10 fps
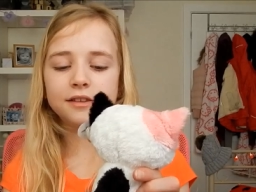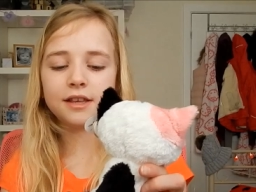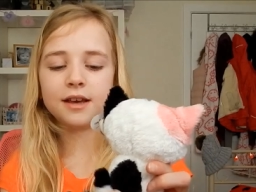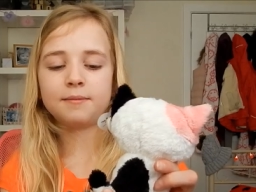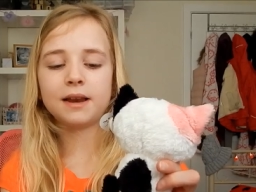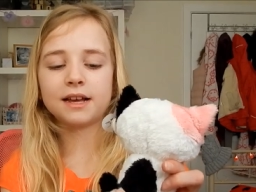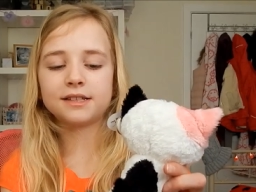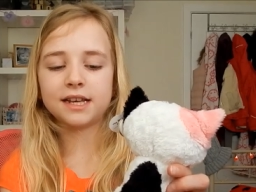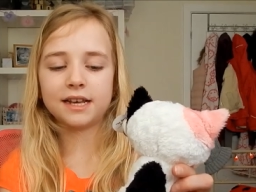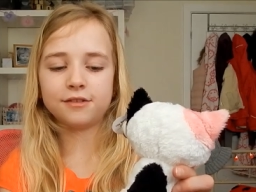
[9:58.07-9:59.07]
yeah,
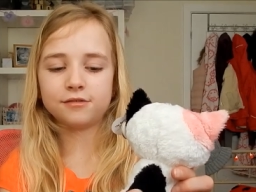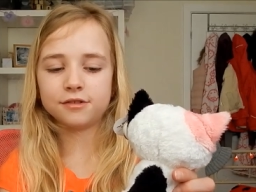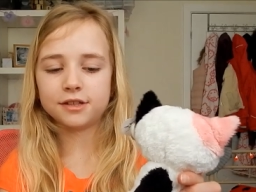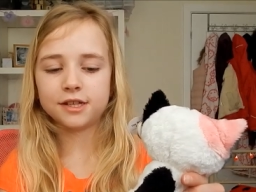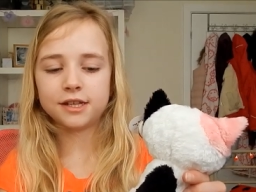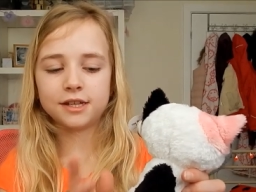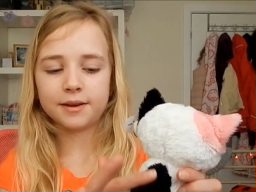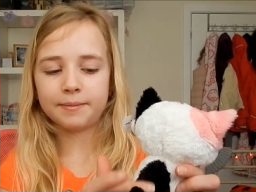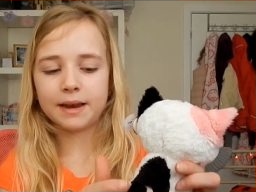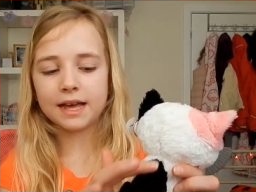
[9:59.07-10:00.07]
black tail
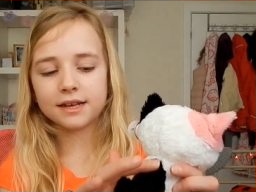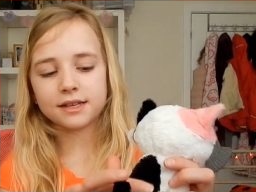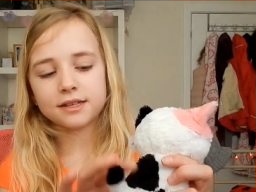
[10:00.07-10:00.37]
and a black